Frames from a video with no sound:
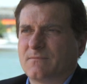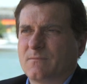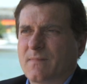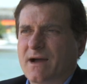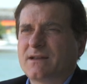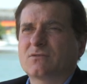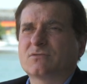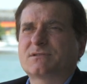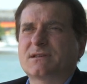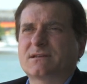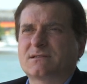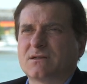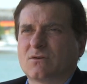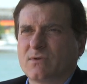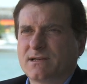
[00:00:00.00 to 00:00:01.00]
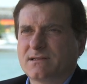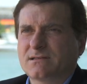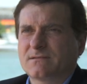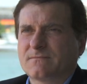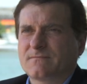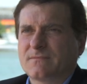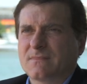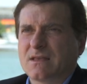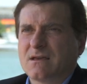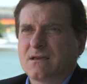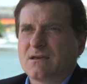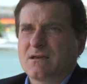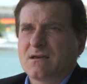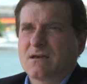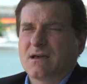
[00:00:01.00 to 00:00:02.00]
minus 6 degrees.
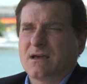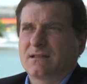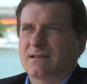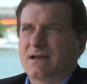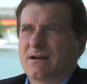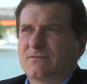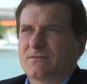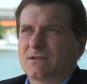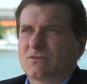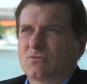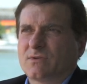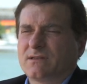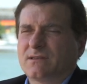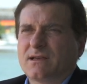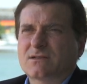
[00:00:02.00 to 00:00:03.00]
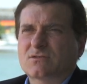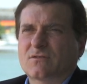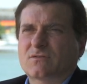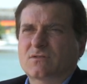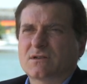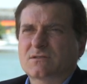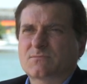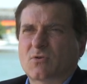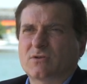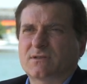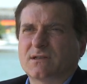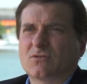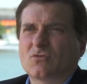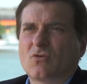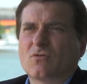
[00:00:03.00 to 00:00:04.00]
And after three days of transport
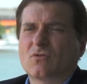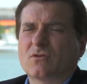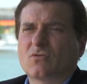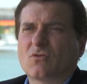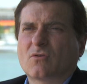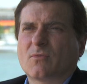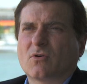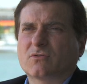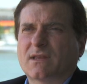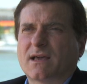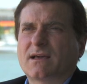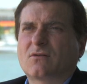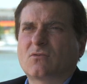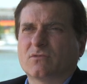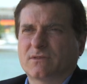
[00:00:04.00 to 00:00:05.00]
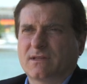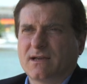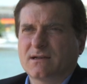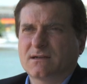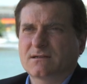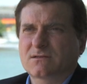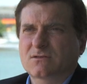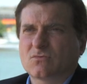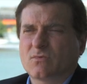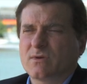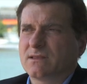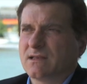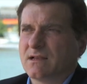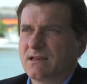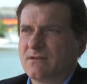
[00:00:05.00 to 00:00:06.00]
in no normal tank containers, we
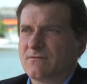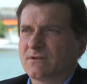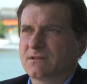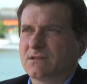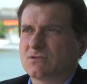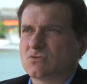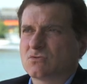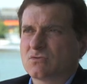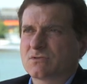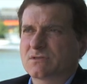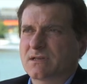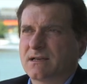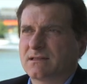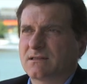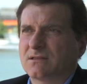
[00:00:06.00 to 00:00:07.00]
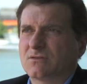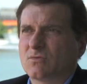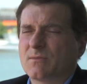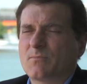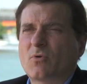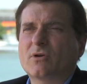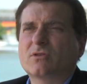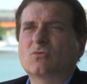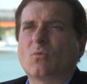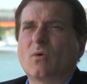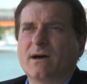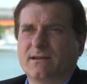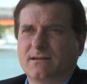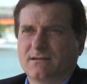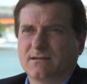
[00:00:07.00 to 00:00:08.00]
delivered the juice at 3.1.
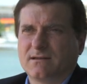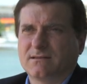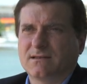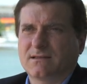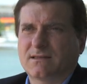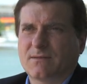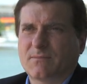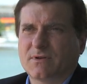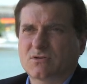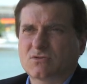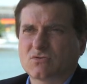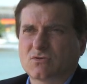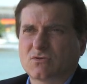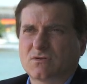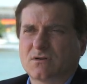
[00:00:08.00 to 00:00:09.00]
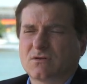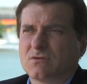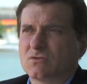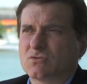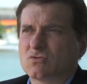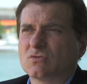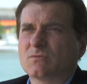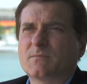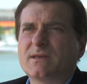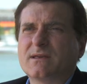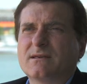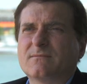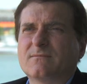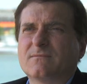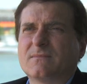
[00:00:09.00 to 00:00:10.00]
The temperature should
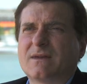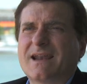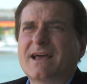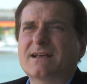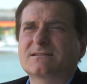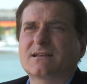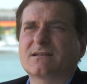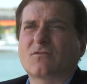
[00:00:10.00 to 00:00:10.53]
be less than